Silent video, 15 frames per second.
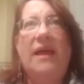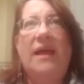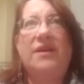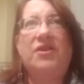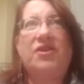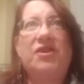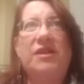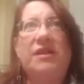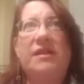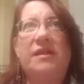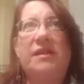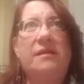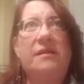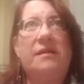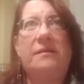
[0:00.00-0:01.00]
she
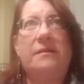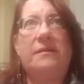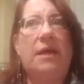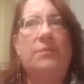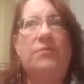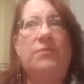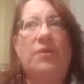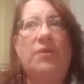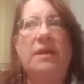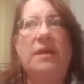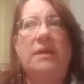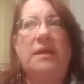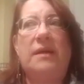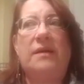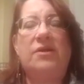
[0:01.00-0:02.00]
says, keep
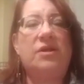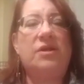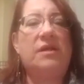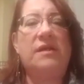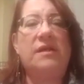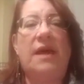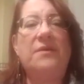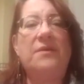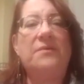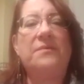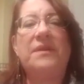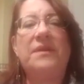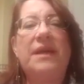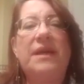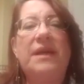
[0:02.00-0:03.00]
drinking it. She says, I don't
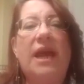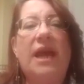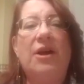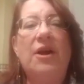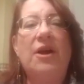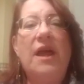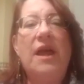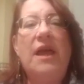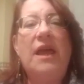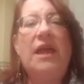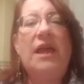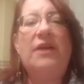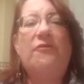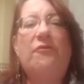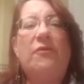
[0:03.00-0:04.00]
really care
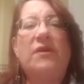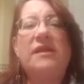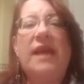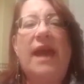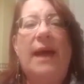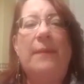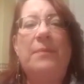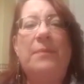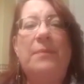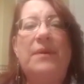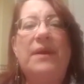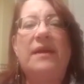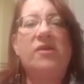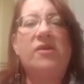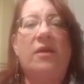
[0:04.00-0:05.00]
if what's
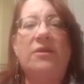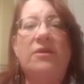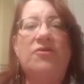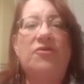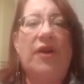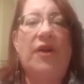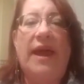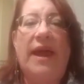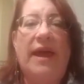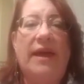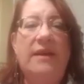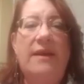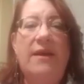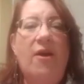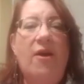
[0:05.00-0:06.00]
happening is all in your
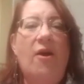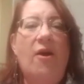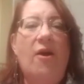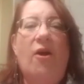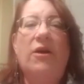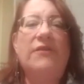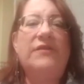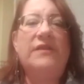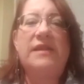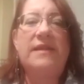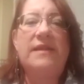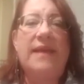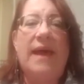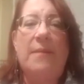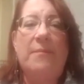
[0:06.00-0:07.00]
head or if it's
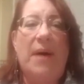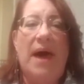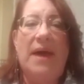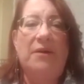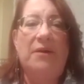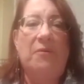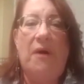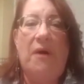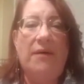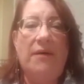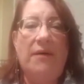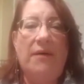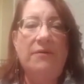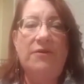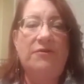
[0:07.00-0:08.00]
in that bottle of water
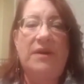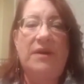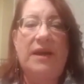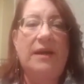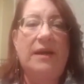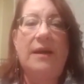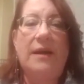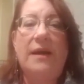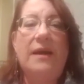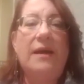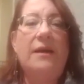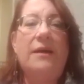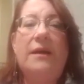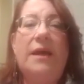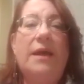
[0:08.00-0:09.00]
you're drinking.
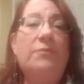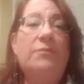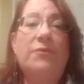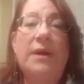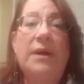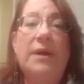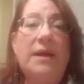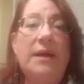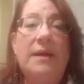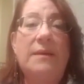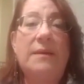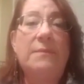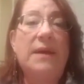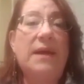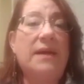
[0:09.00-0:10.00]
Keep drinking
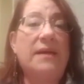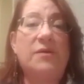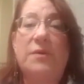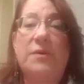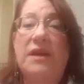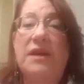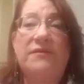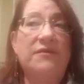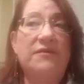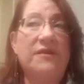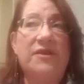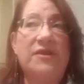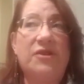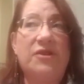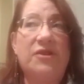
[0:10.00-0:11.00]
it because whatever
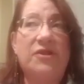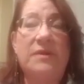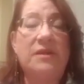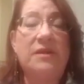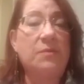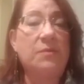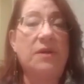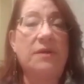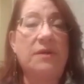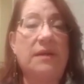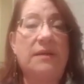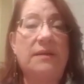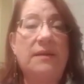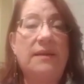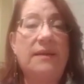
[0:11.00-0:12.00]
it's doing is working.